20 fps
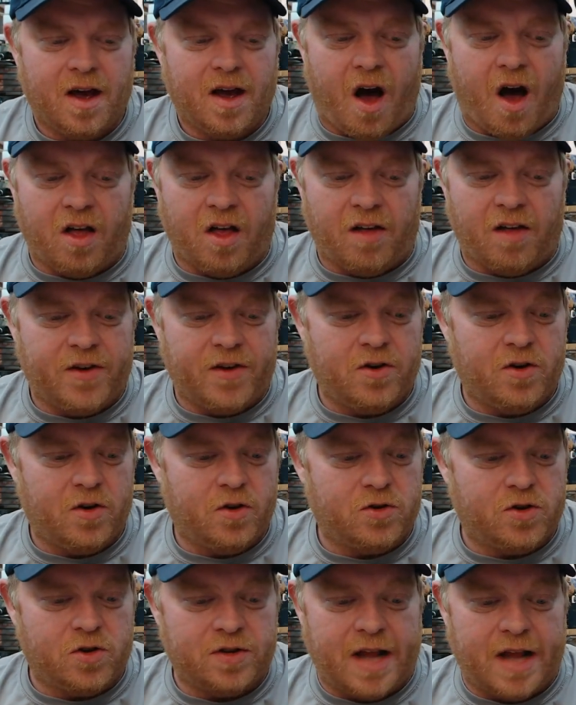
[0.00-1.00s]
All of you who
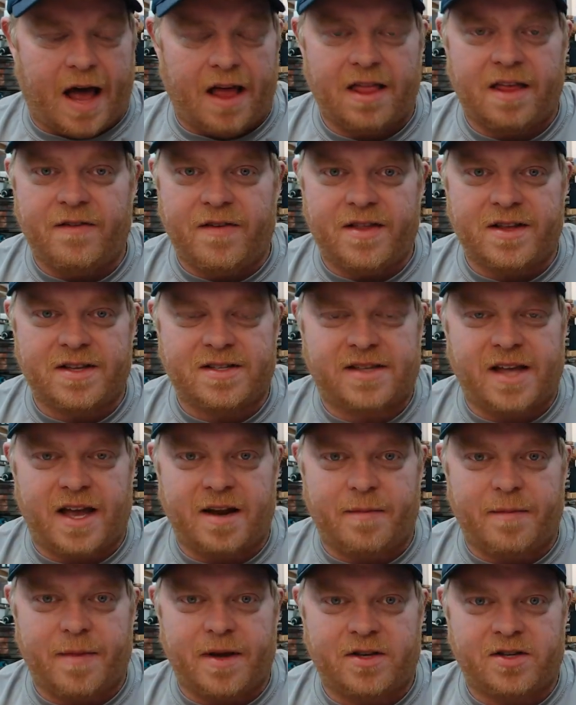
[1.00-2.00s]
do not live in the state
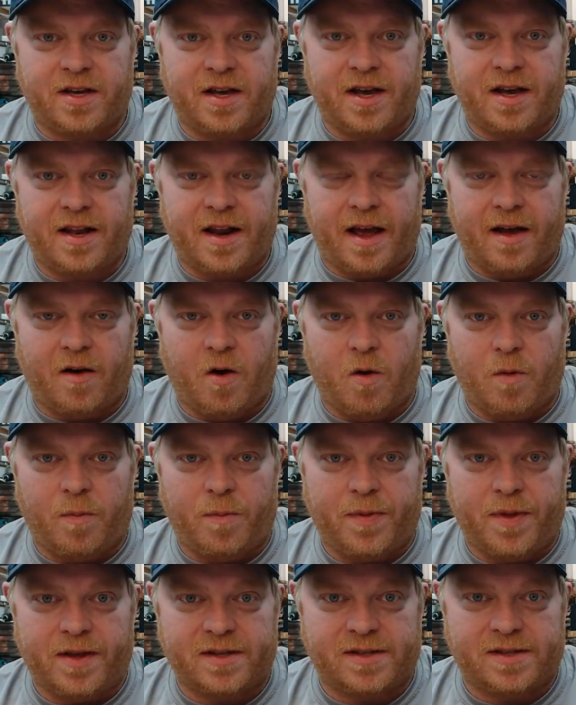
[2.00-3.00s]
of Michigan, I hope
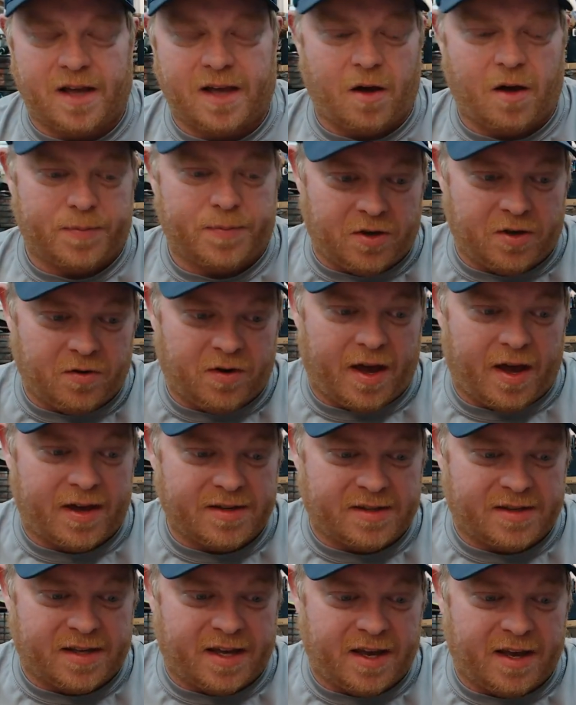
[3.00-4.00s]
this helps you
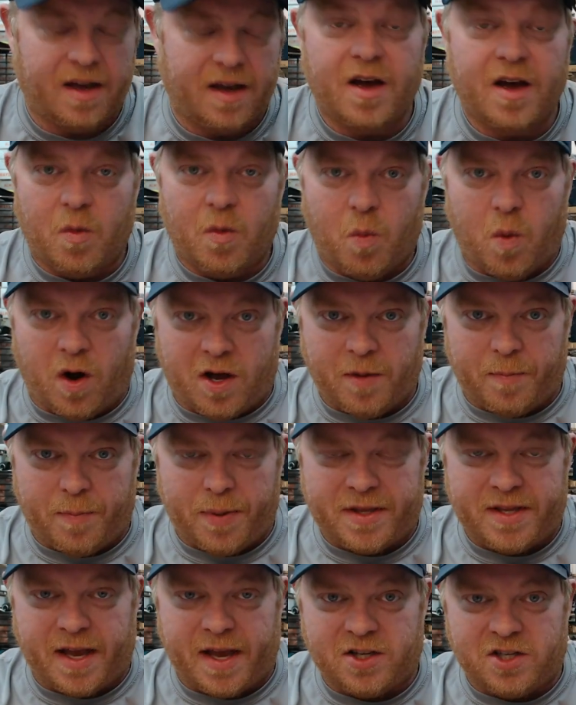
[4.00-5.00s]
guys see what could
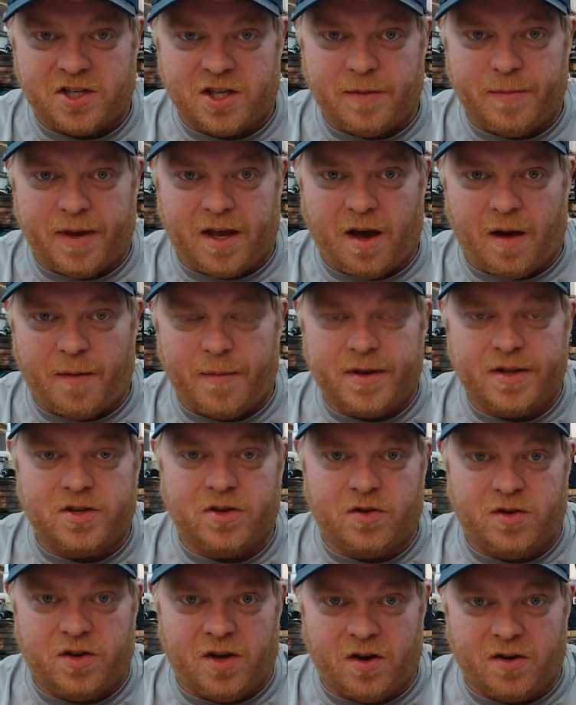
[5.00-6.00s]
potentially be coming
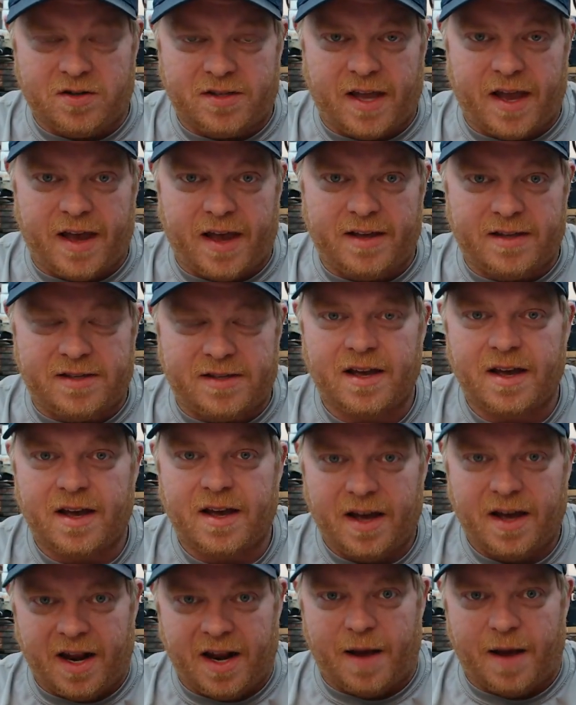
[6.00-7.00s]
to your states.
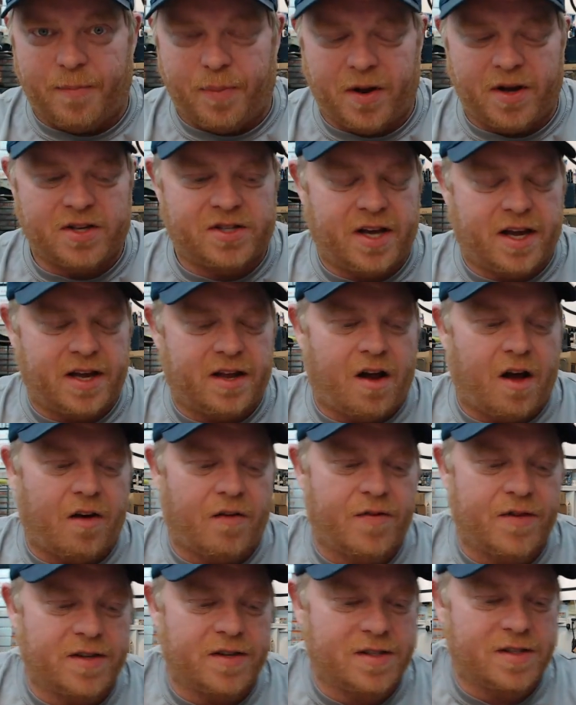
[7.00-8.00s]
And I appreciate all
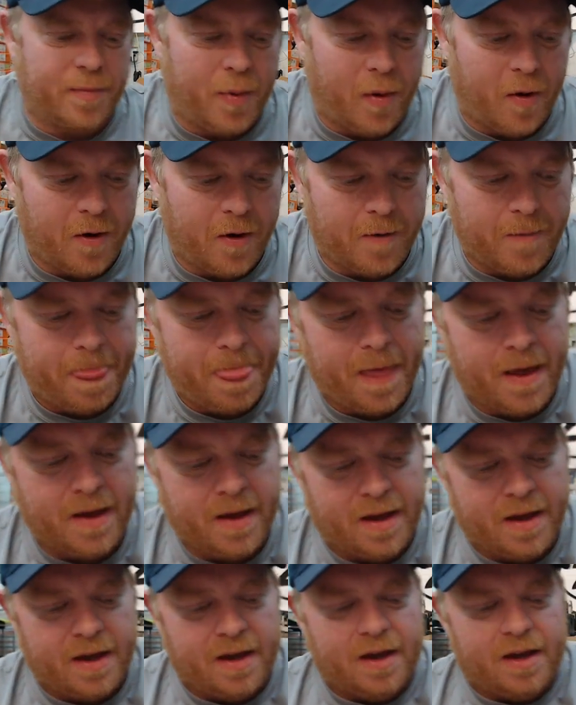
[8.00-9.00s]
of the support
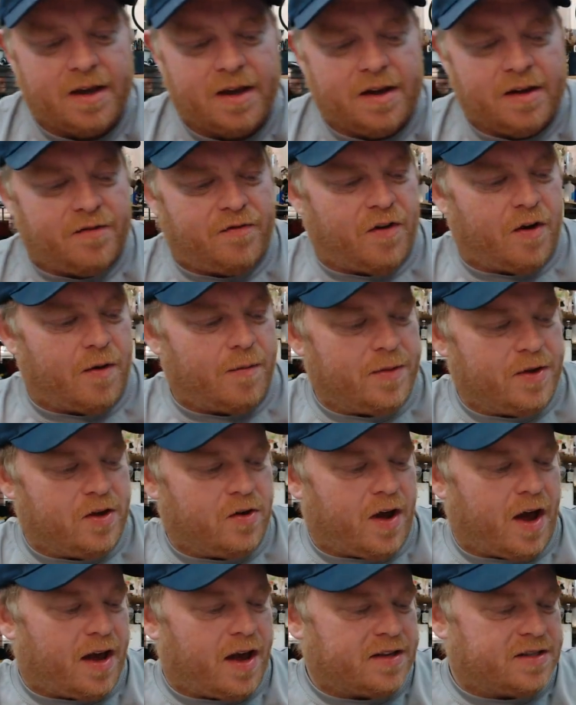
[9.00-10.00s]
from you
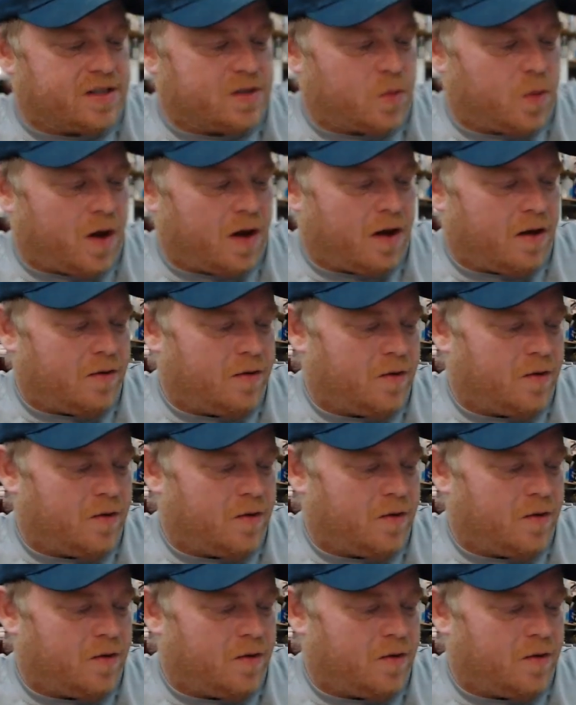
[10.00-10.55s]
guys as well.